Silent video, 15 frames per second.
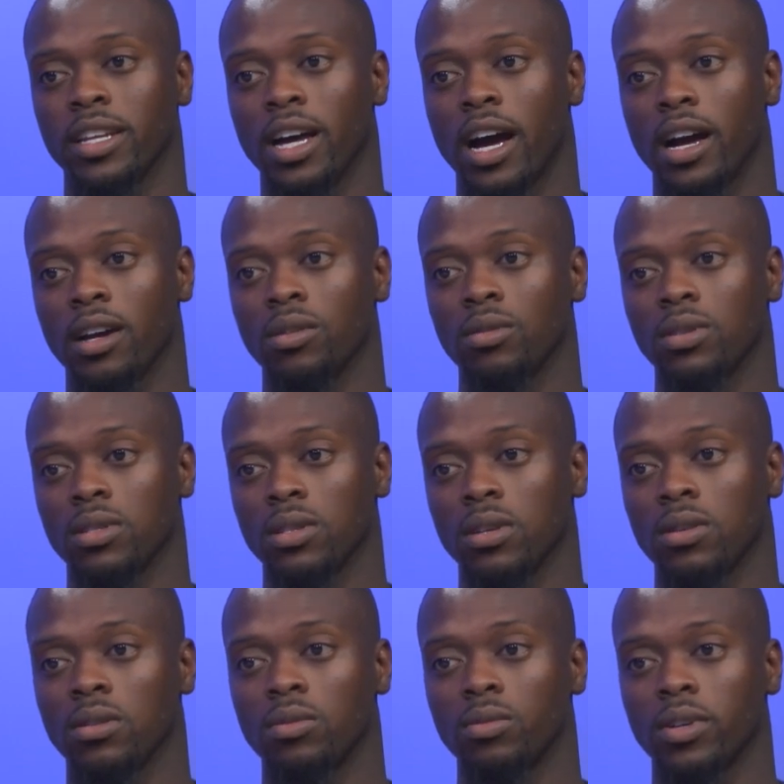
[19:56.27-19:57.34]
in Iowa.
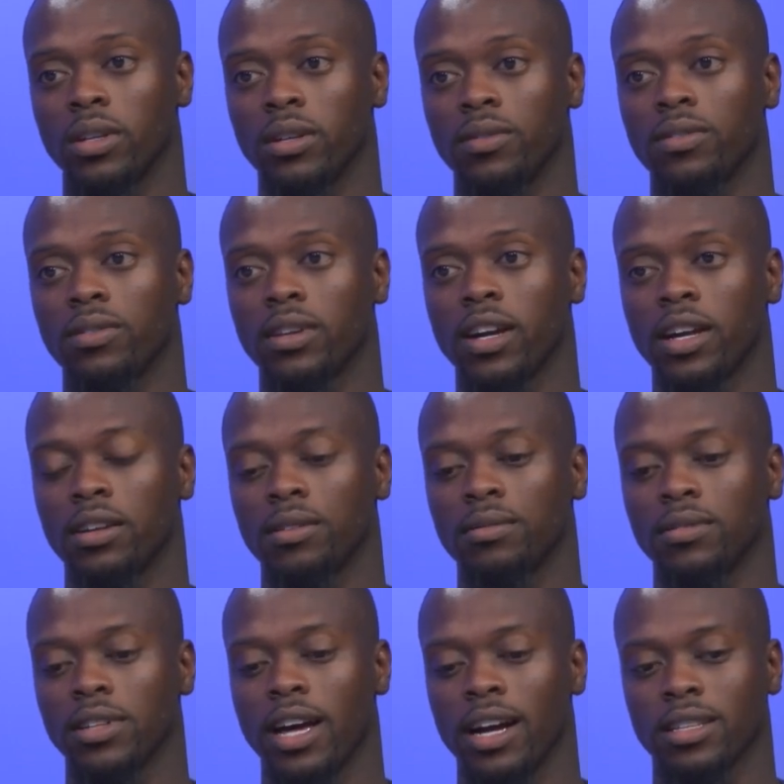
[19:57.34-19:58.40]
So we kind of
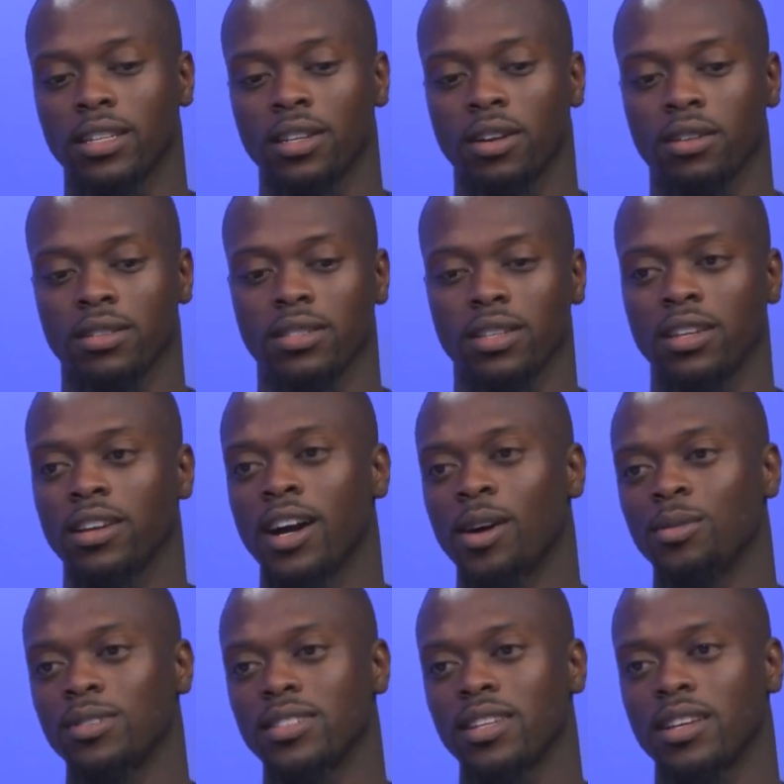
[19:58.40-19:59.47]
locked in our seat, I
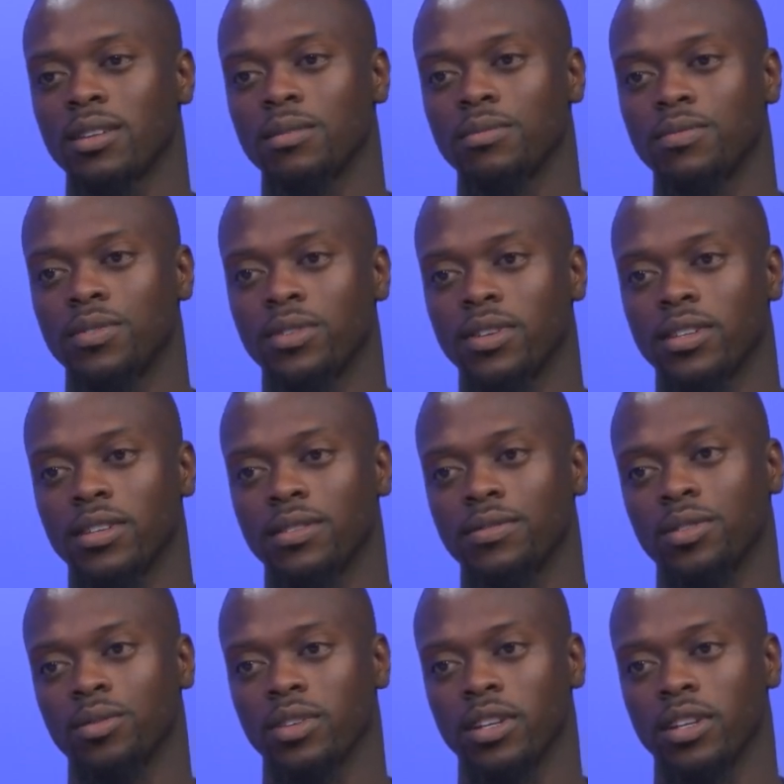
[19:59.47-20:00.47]
would say, for a few mm-hmm.